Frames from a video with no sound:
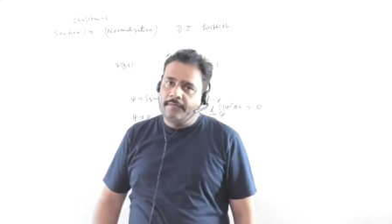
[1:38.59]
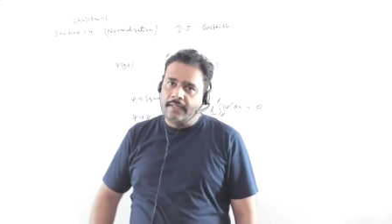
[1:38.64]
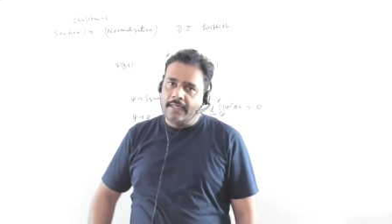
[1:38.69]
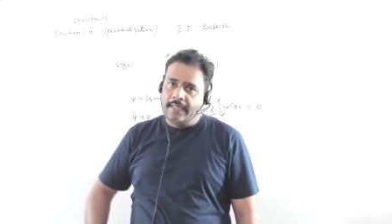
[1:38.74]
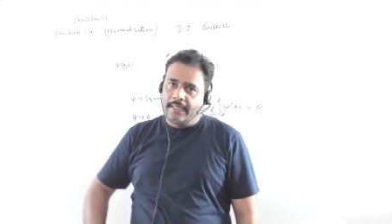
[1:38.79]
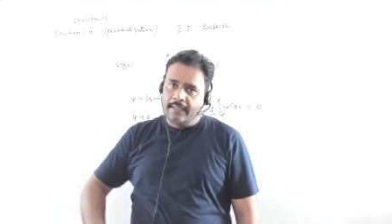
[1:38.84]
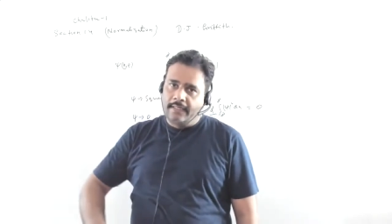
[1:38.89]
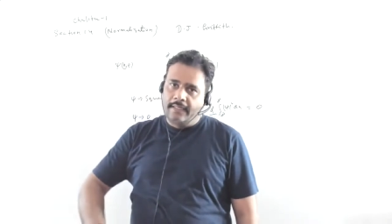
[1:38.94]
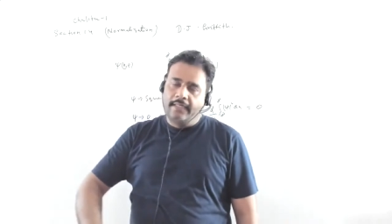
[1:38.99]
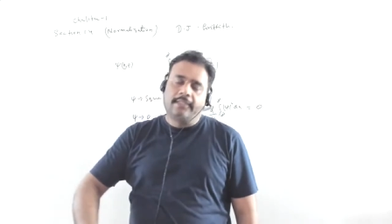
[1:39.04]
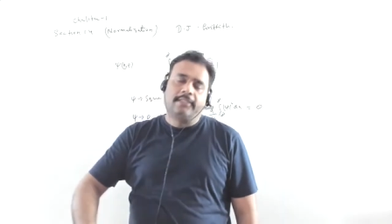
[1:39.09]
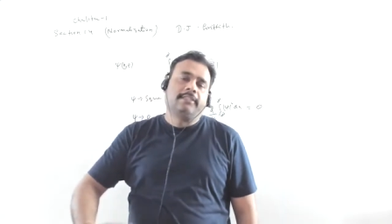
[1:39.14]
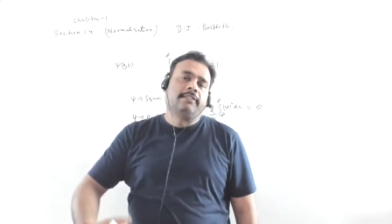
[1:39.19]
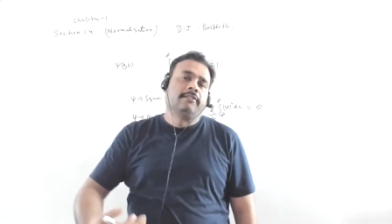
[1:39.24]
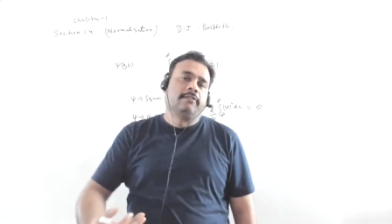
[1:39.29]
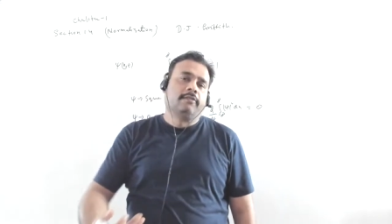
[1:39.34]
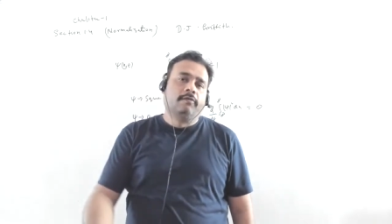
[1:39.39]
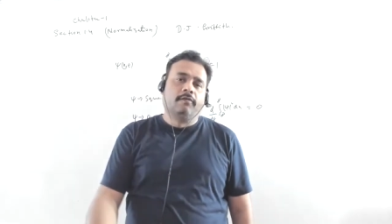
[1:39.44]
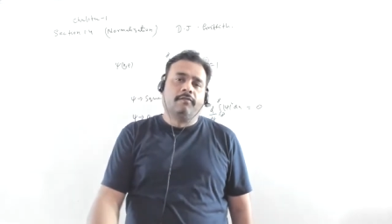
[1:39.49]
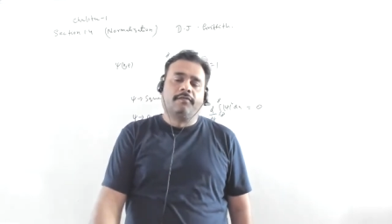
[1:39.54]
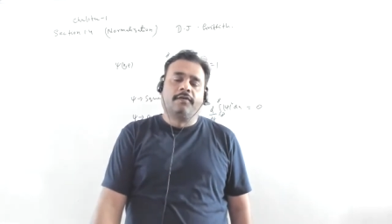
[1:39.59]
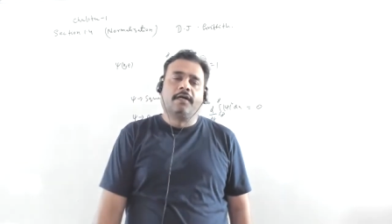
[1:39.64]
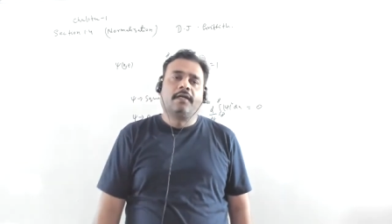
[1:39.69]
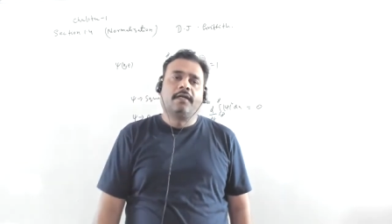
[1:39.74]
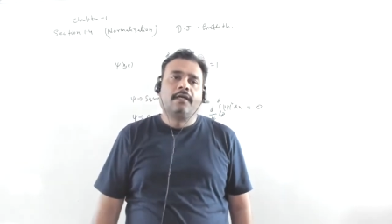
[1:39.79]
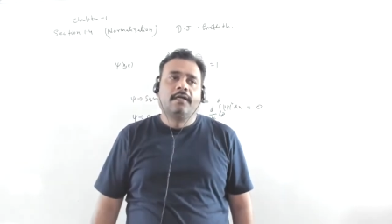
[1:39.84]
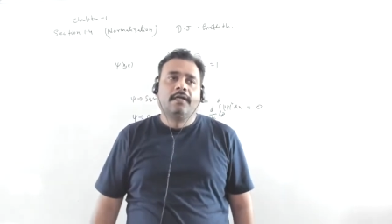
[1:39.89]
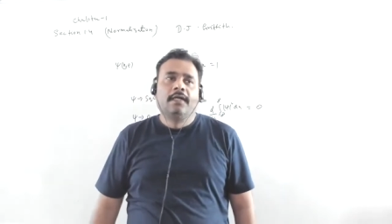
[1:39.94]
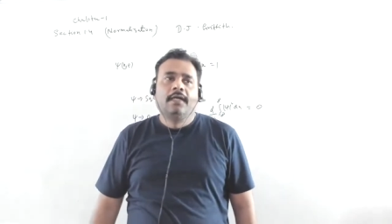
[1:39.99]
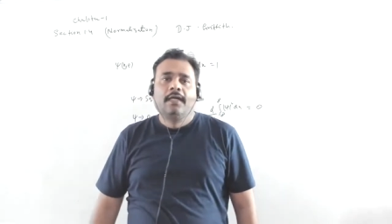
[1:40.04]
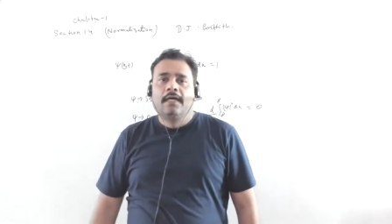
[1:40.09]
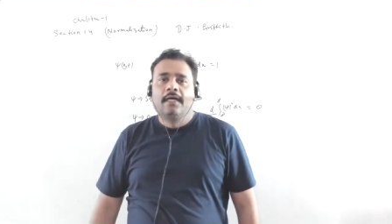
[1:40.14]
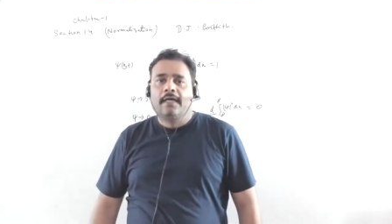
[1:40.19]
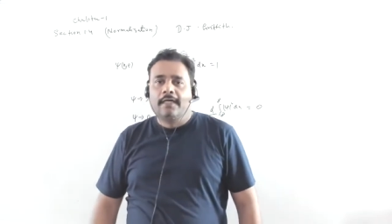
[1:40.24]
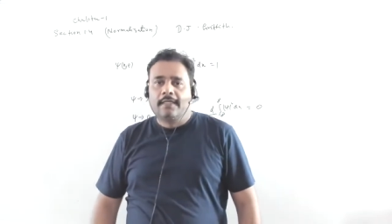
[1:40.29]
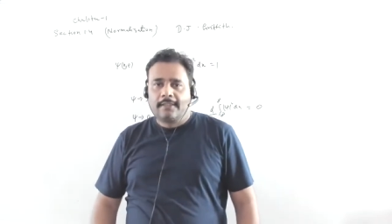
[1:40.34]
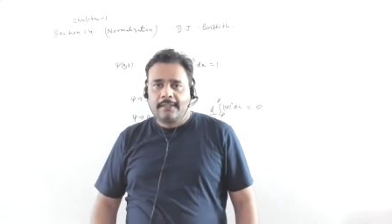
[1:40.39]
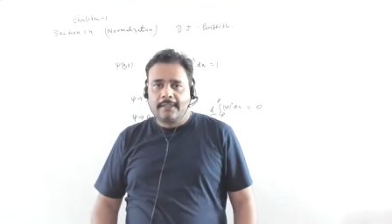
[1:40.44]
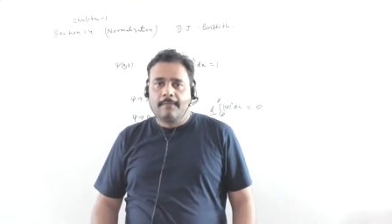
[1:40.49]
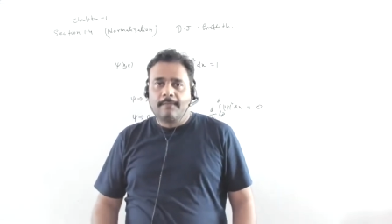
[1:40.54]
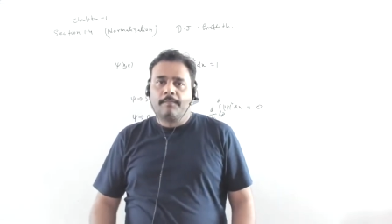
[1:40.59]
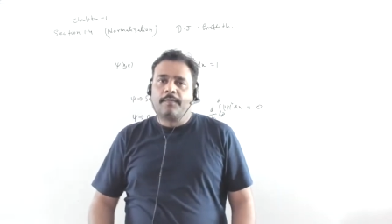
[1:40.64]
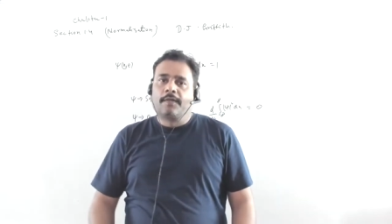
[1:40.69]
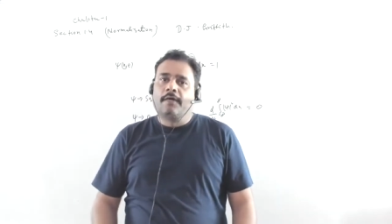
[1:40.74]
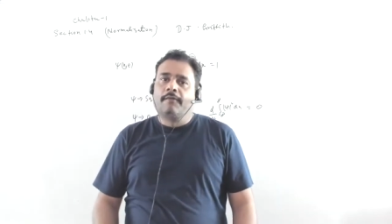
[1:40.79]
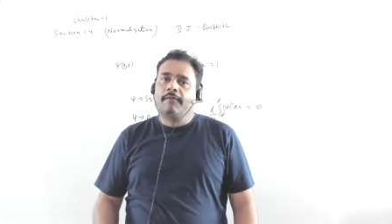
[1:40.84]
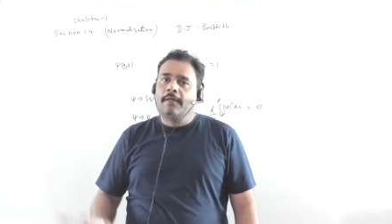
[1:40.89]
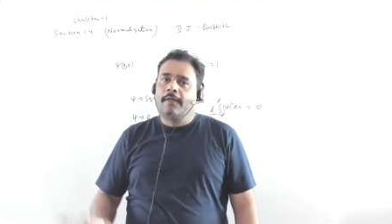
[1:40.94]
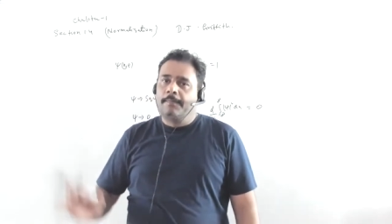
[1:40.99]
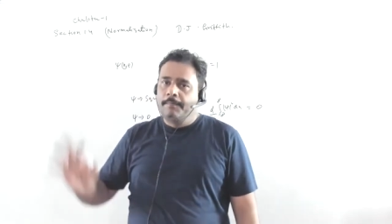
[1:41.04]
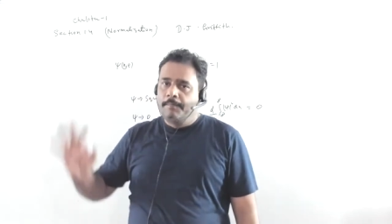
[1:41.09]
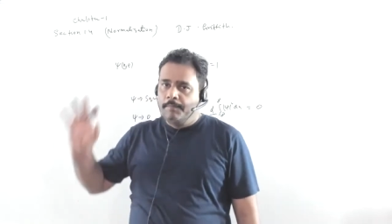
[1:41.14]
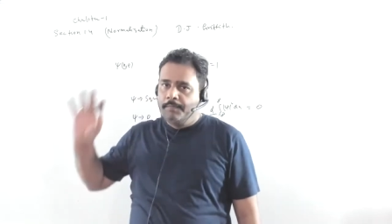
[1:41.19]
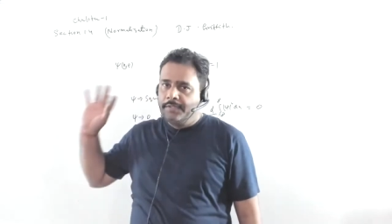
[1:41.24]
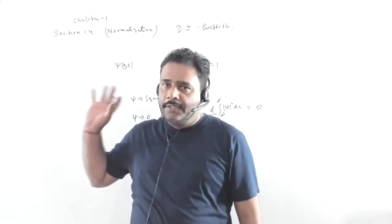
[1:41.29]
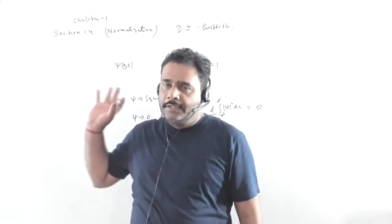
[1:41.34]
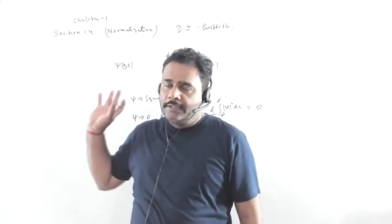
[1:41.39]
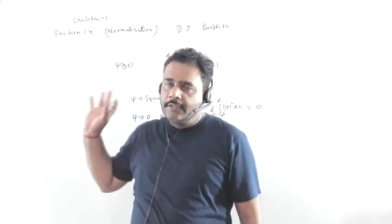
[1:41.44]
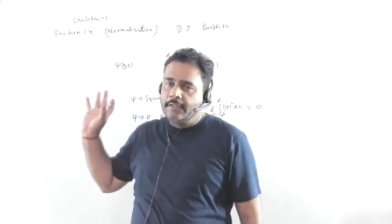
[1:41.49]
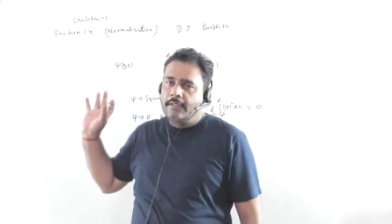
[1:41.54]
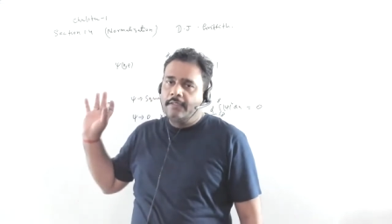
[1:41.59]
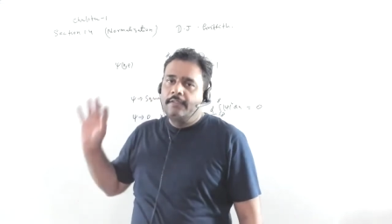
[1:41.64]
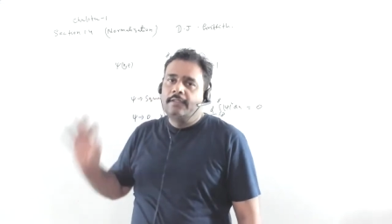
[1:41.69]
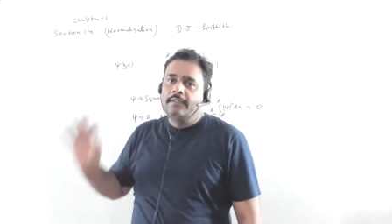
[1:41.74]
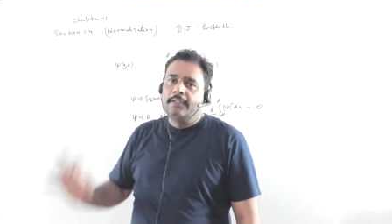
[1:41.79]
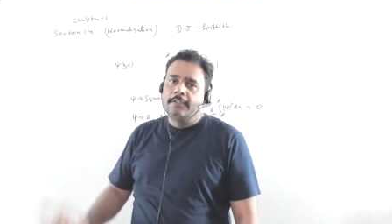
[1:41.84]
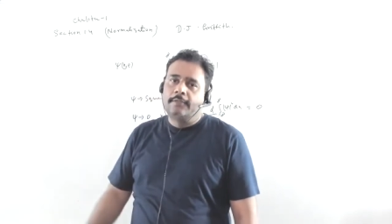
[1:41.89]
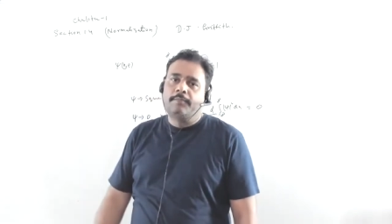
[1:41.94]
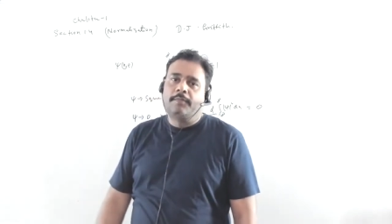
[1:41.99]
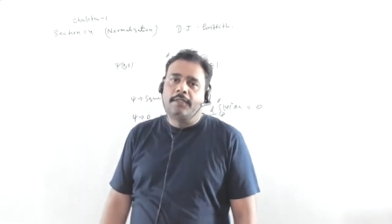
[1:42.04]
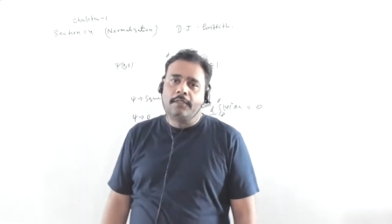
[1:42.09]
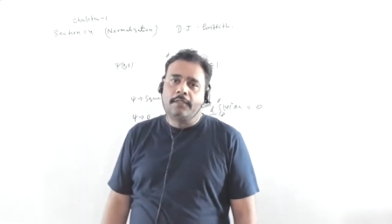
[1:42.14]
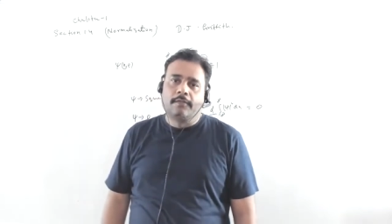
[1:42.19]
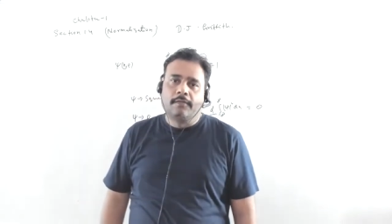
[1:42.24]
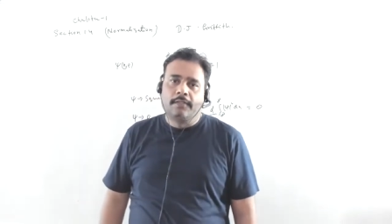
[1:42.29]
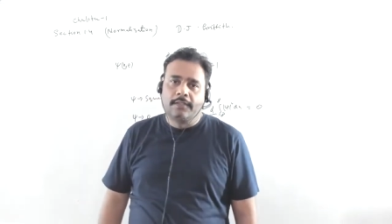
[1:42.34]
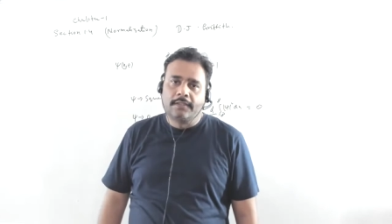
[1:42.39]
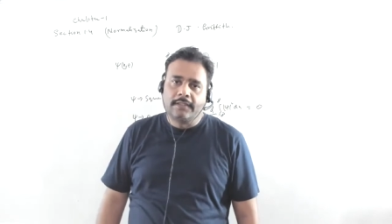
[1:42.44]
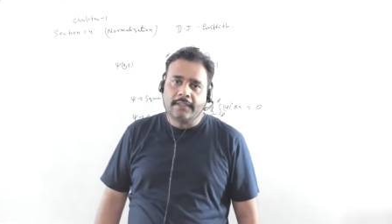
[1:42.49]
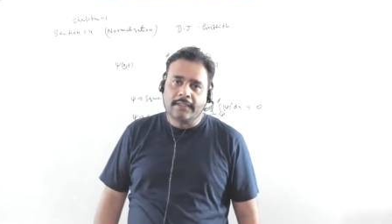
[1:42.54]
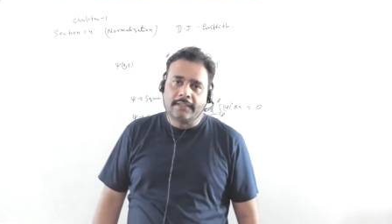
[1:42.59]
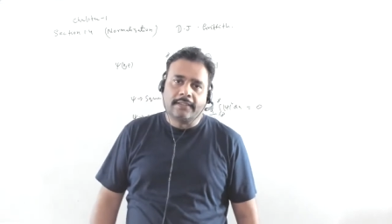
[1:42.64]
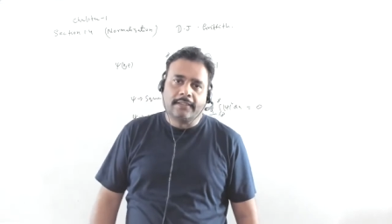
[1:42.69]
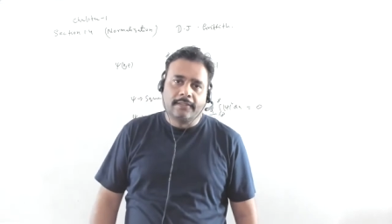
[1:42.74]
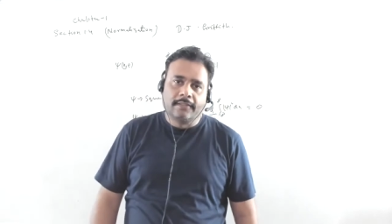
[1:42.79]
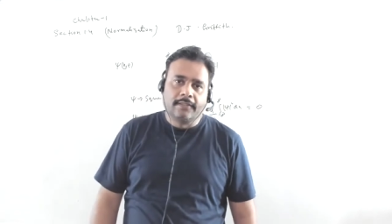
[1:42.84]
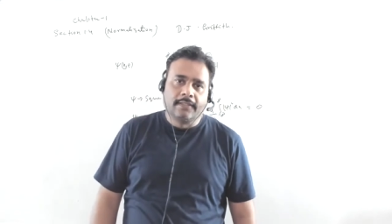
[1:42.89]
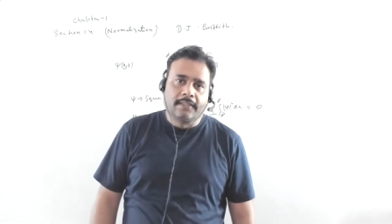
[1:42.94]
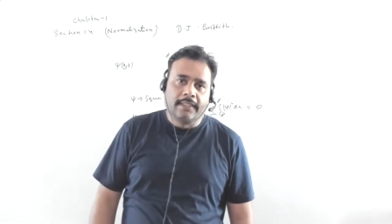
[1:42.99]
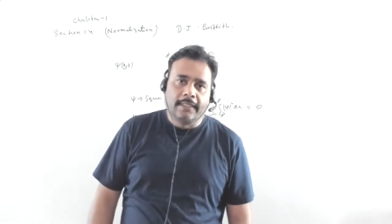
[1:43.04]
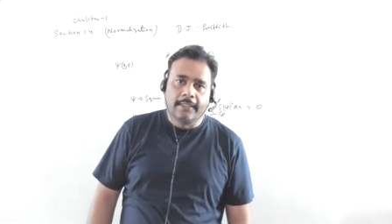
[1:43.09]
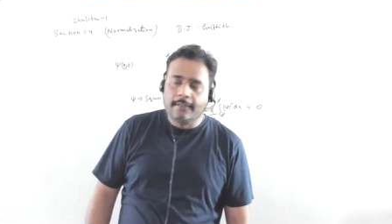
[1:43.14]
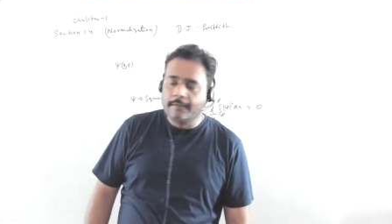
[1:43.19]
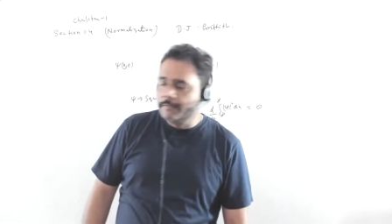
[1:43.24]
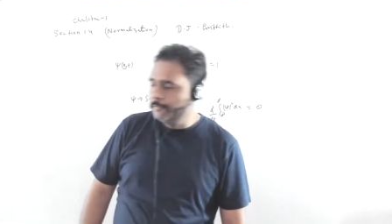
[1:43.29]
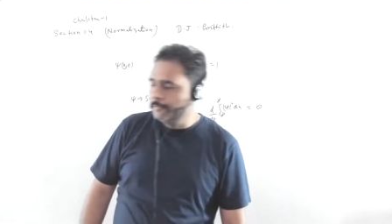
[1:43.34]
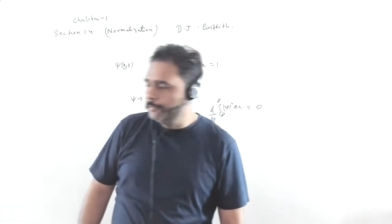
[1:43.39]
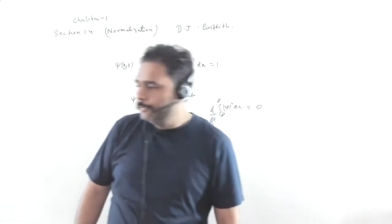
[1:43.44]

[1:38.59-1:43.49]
And let's go for uh, some problem based on this particular section. Thank you.